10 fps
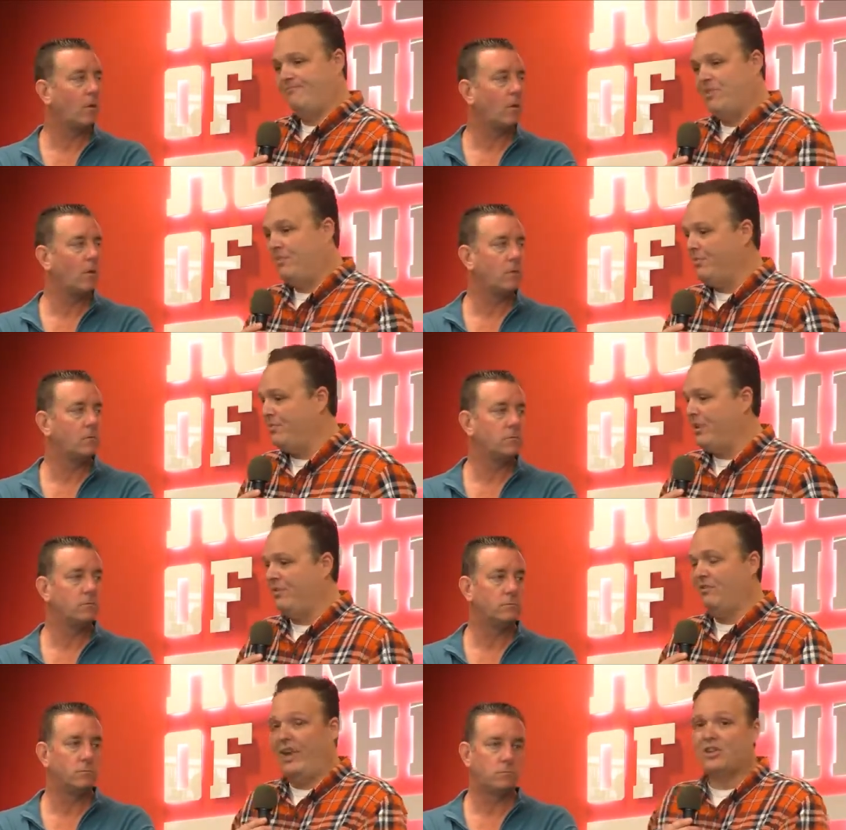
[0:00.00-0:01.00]
Speaker 1: you have, you
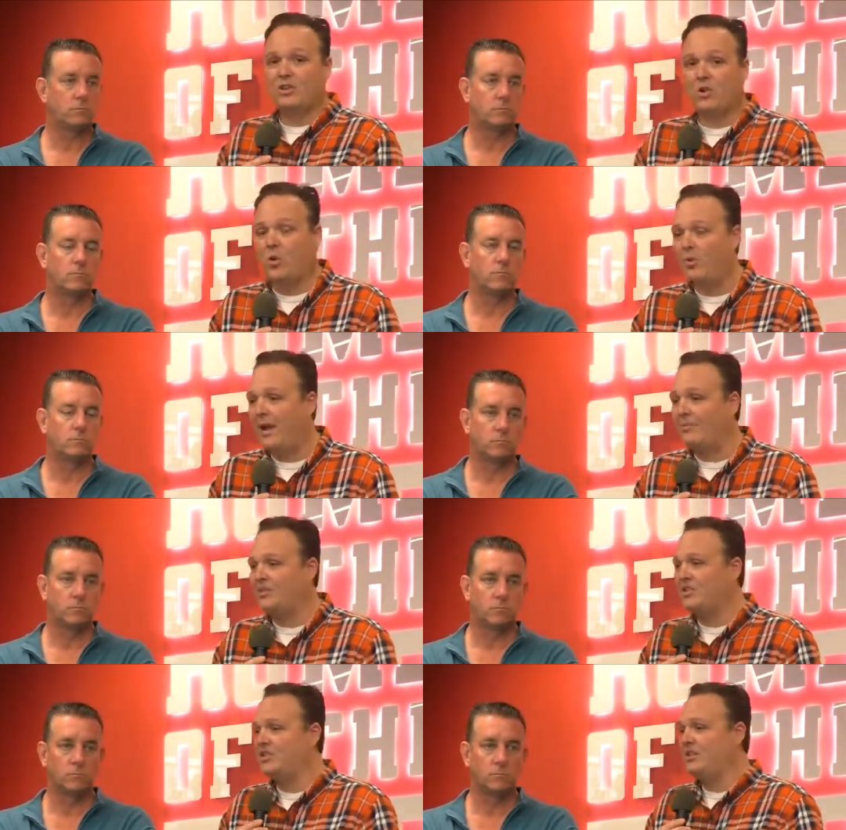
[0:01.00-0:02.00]
have the advantage in the quarterback
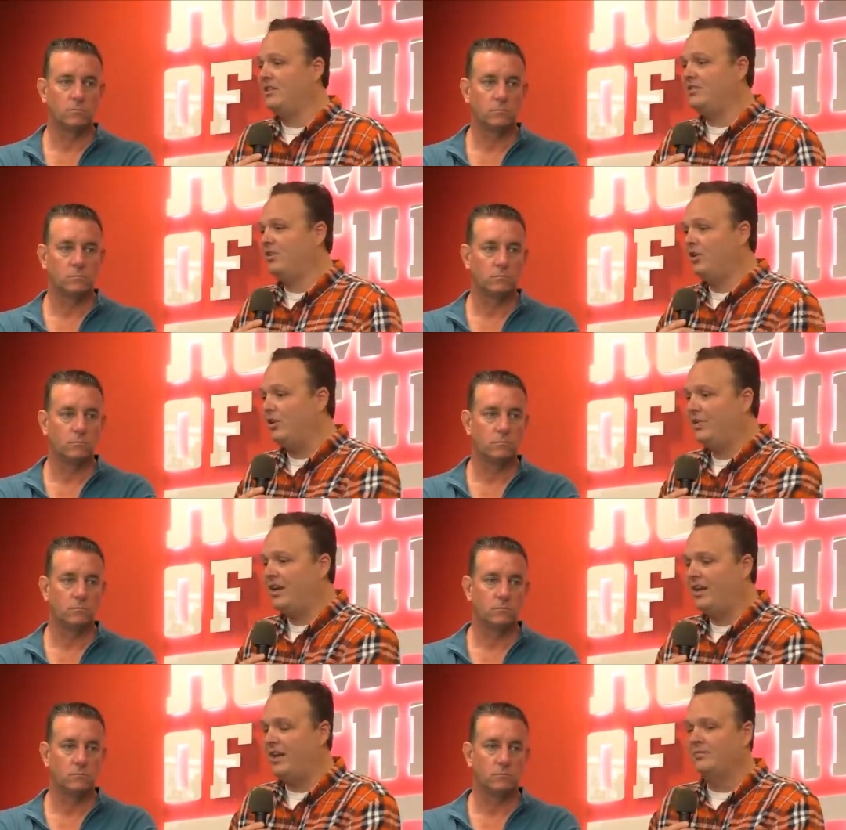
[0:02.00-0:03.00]
position. They're
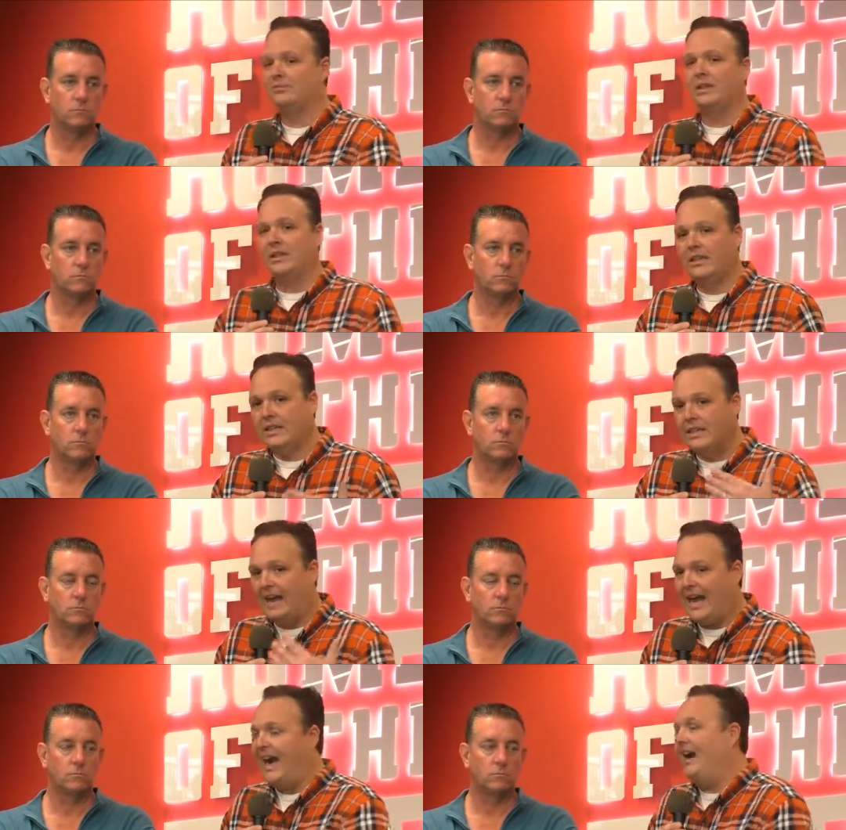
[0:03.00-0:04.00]
beat up.
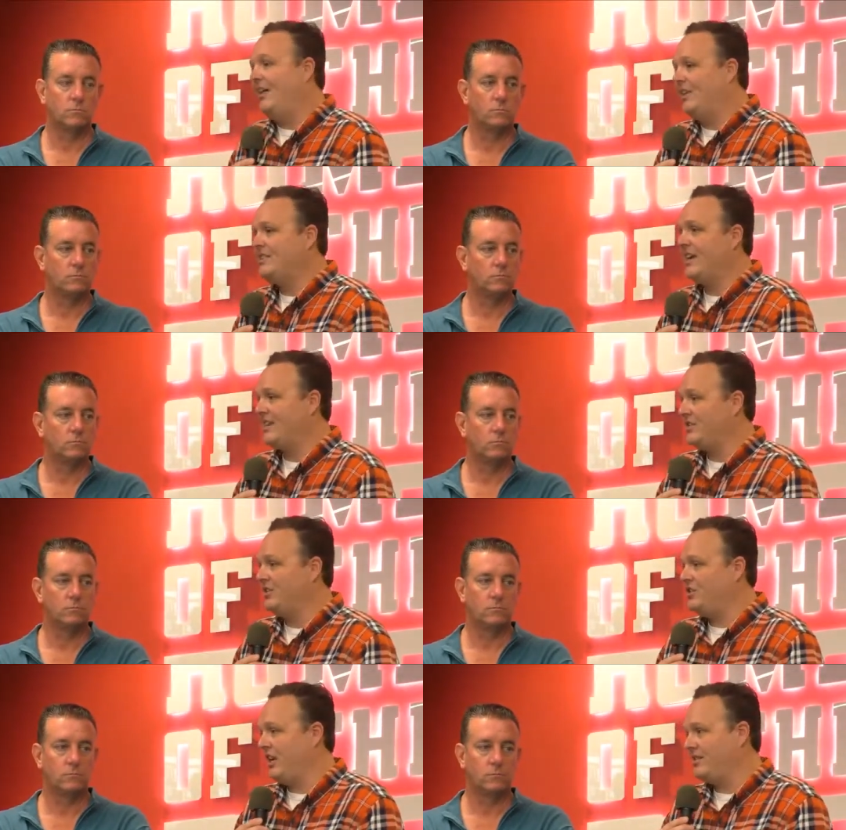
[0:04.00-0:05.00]
I think Tech has a
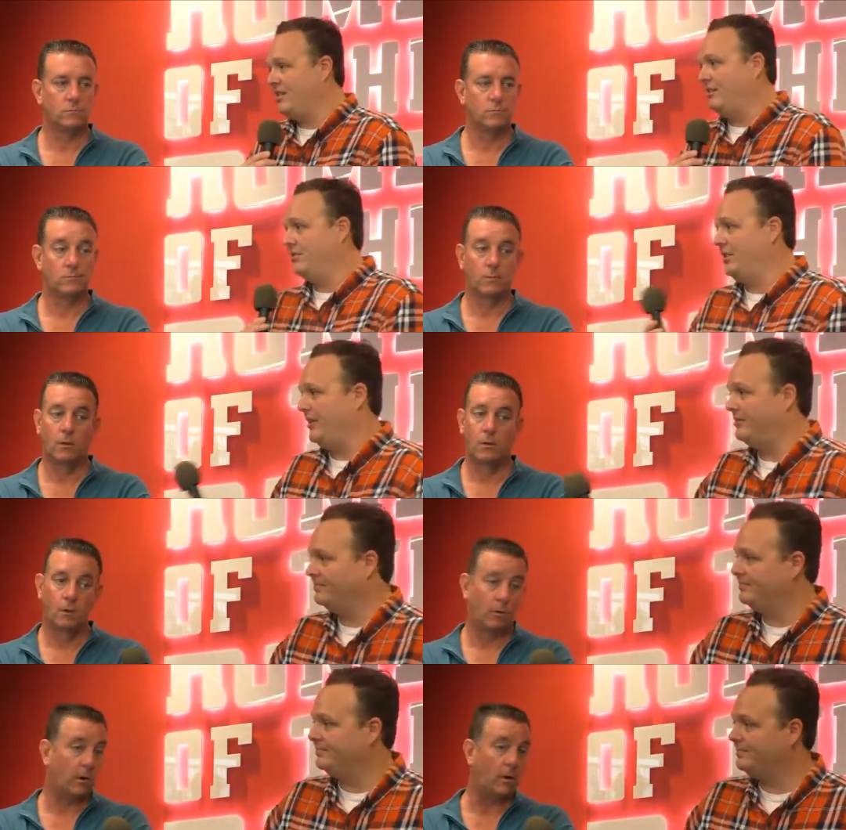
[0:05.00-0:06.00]
good chance here. What do you think?
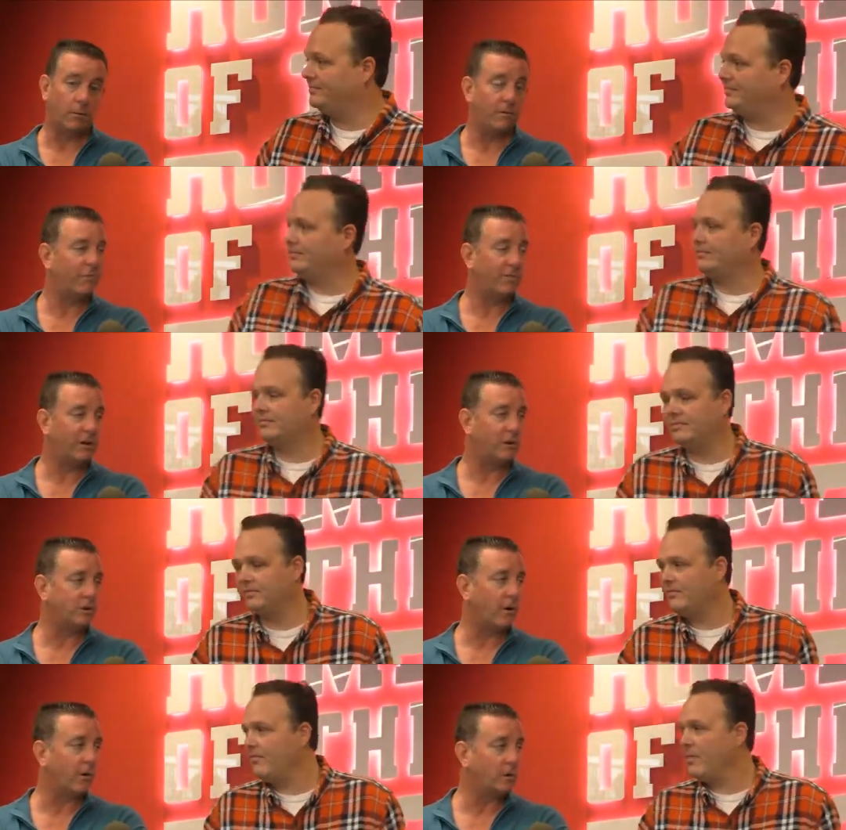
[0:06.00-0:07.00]
Speaker 2: Well, I mean, 15
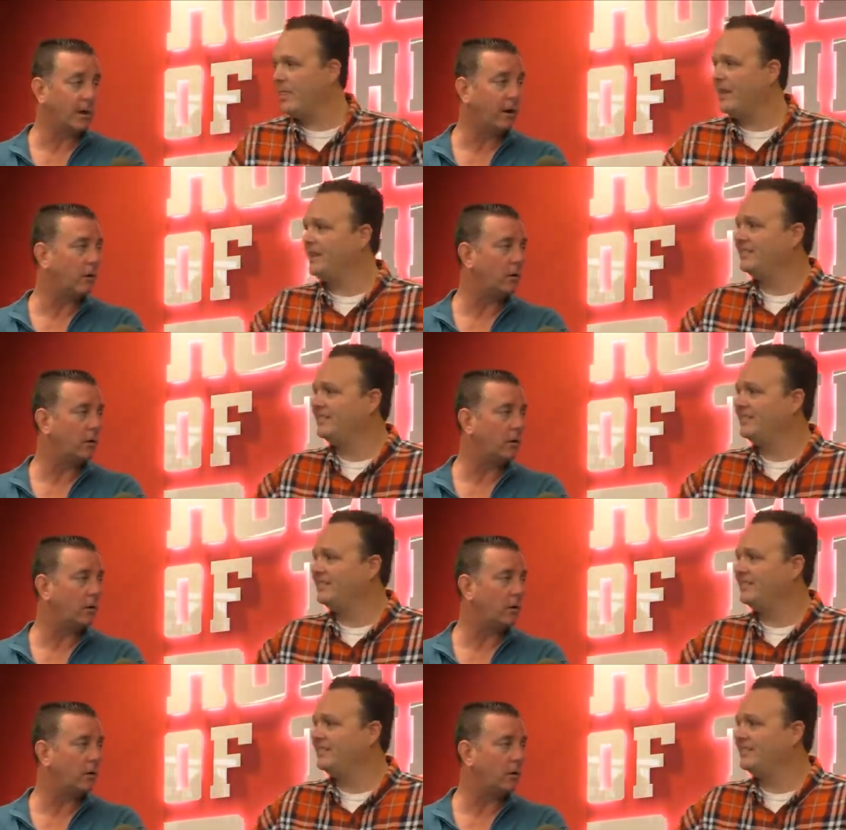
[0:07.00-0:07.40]
starters down.